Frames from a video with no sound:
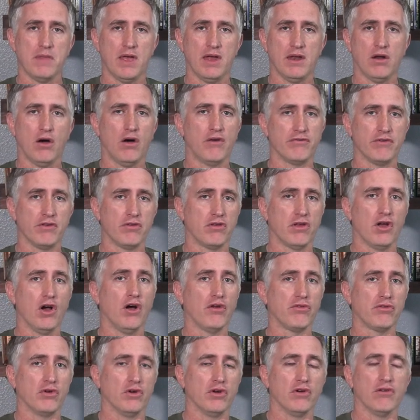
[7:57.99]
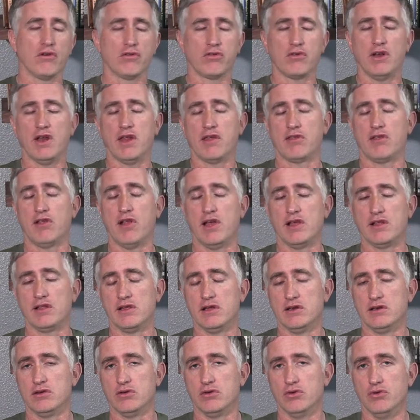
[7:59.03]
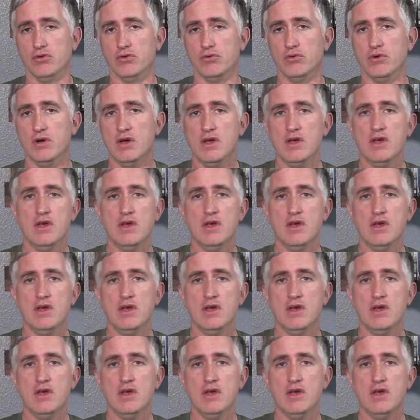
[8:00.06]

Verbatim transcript: And obviously also, you're also less likely to,